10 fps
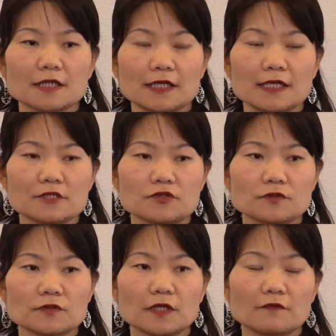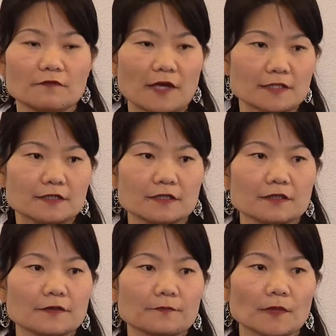need to invest
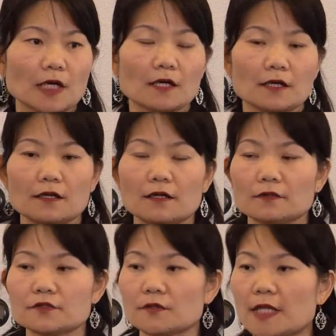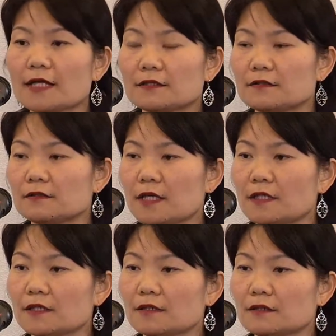so that they
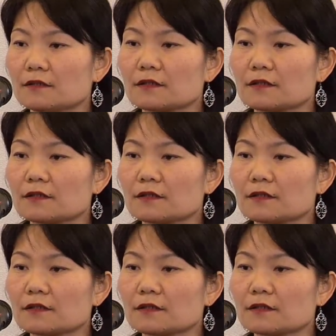can